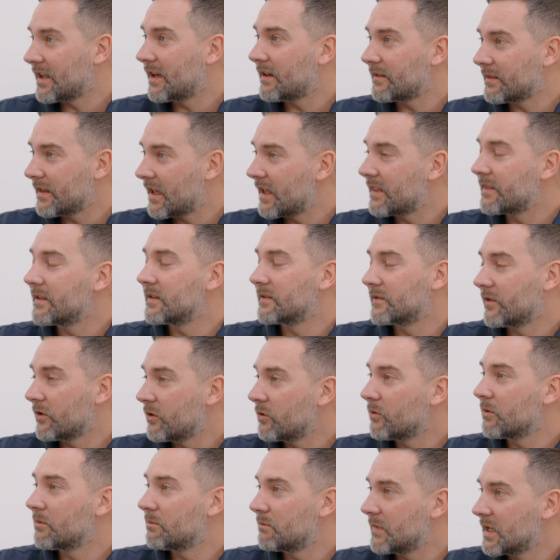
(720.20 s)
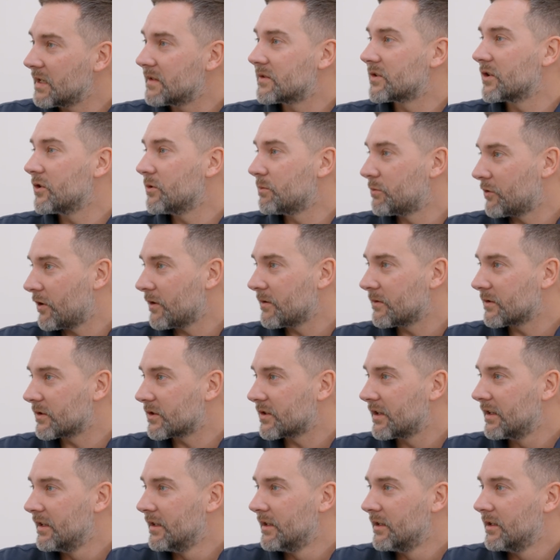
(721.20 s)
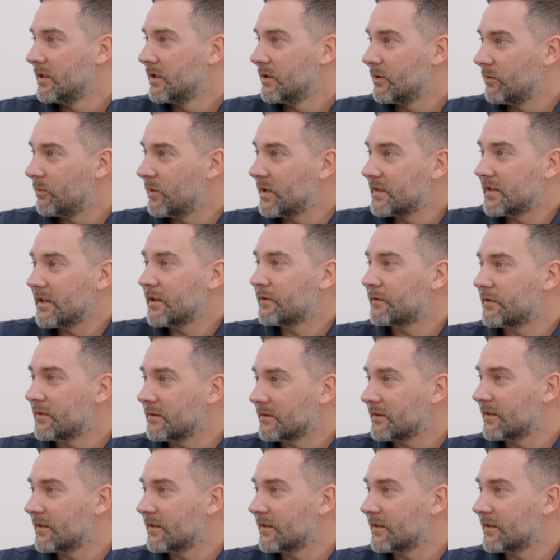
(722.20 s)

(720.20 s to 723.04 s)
out there that do Me Too products. We're different.